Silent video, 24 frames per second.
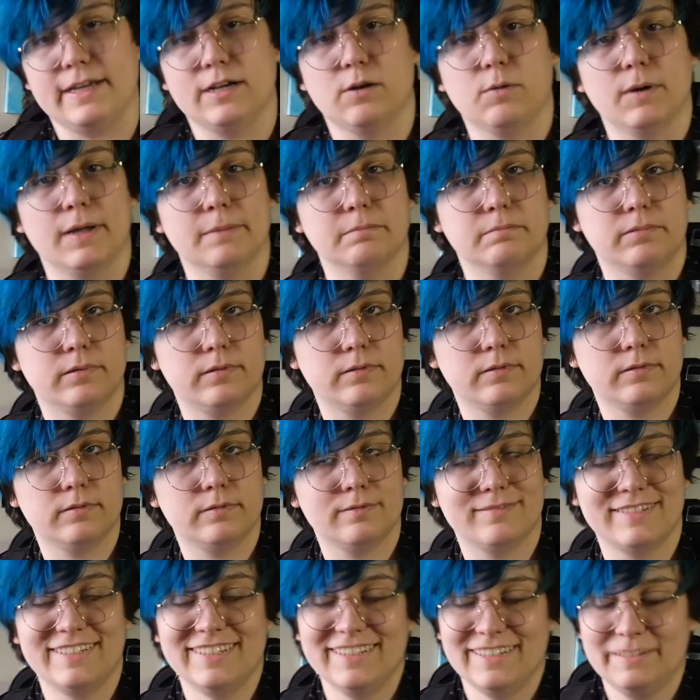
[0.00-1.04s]
a wimp,
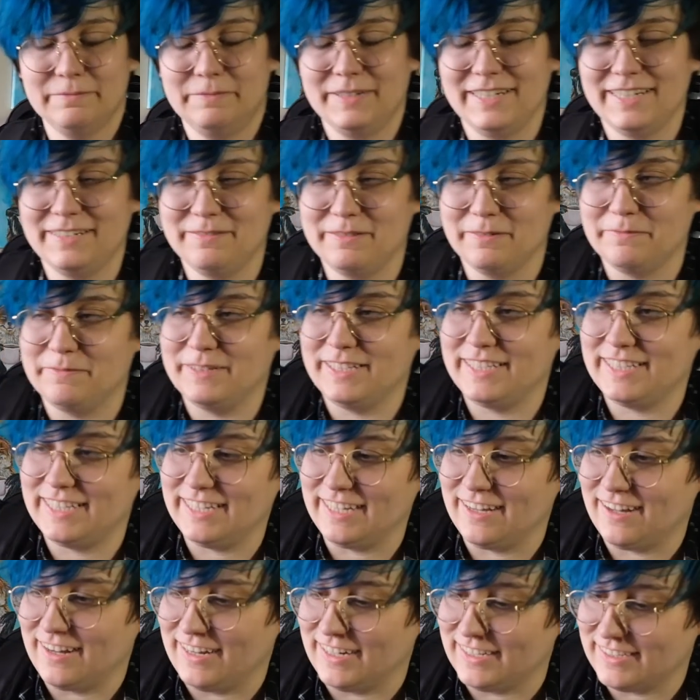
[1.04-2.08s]
being
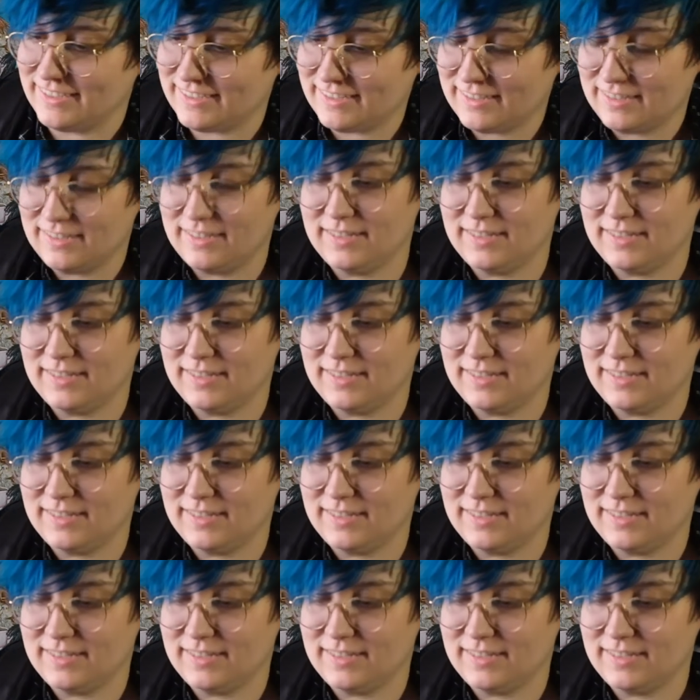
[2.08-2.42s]
completely honest.